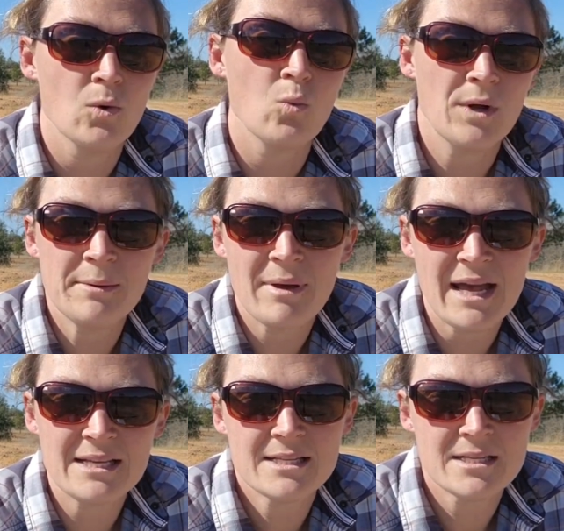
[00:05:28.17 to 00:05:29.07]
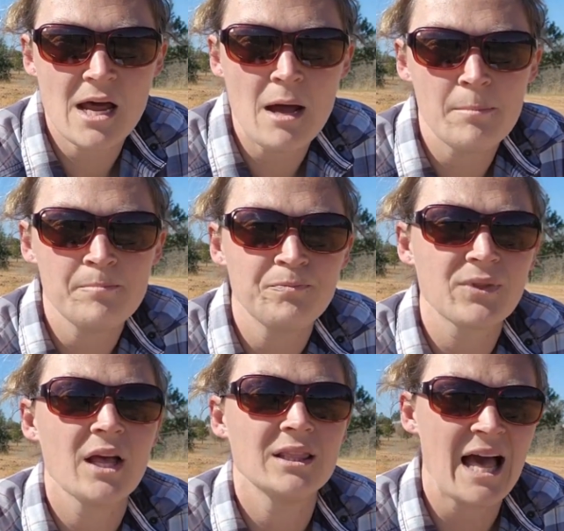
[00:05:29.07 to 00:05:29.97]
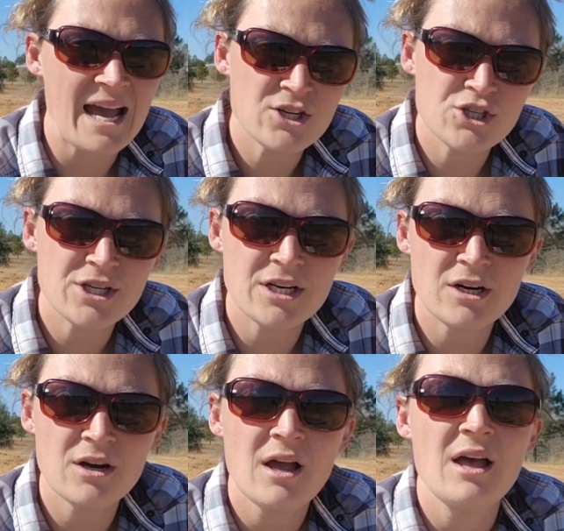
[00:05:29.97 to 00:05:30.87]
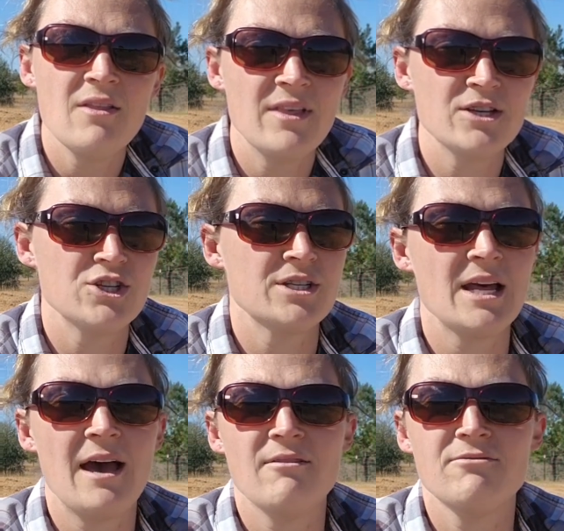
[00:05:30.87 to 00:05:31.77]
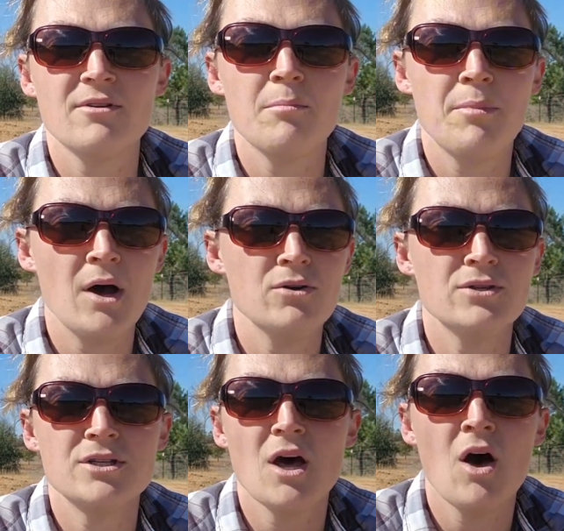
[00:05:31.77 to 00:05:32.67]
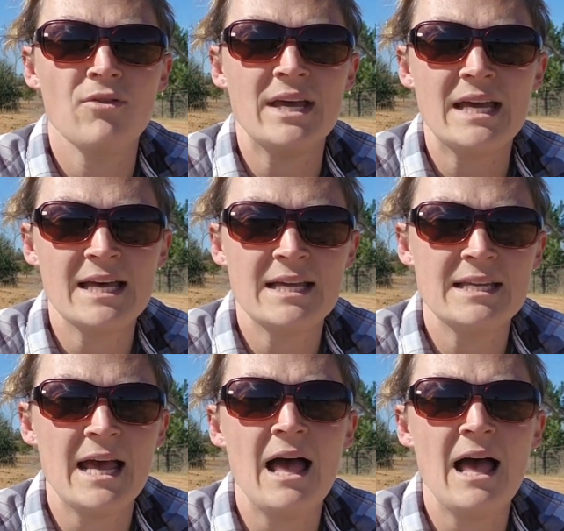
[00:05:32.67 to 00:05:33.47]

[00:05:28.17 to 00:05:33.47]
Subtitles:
We made some last year that just have posts on the end,